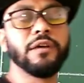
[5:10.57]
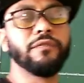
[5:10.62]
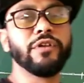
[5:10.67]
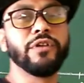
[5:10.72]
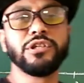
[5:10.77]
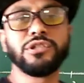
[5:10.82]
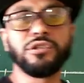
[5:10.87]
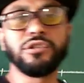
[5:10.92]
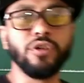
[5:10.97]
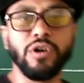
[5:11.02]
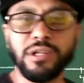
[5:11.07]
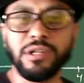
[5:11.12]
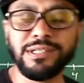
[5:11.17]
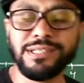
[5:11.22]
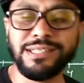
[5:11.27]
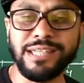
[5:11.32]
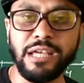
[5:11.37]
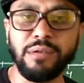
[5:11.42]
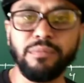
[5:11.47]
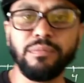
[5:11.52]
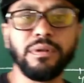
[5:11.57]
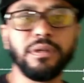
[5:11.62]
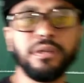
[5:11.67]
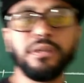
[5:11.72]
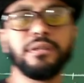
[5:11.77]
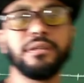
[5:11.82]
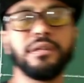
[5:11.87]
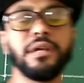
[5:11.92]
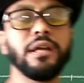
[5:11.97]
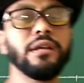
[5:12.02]
If it is not
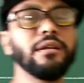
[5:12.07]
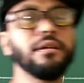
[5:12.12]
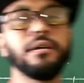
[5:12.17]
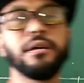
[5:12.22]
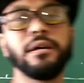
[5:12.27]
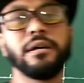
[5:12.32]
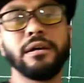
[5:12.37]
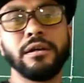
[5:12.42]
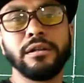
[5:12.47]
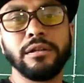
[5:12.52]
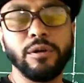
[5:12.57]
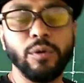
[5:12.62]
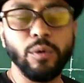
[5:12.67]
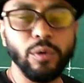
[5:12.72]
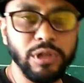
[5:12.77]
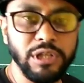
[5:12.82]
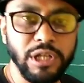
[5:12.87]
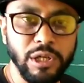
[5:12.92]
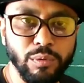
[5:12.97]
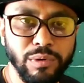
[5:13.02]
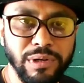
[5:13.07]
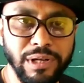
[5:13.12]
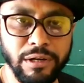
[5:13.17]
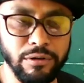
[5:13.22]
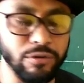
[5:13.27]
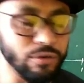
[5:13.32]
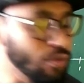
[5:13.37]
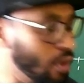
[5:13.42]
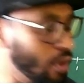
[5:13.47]
same, then the whole thing will get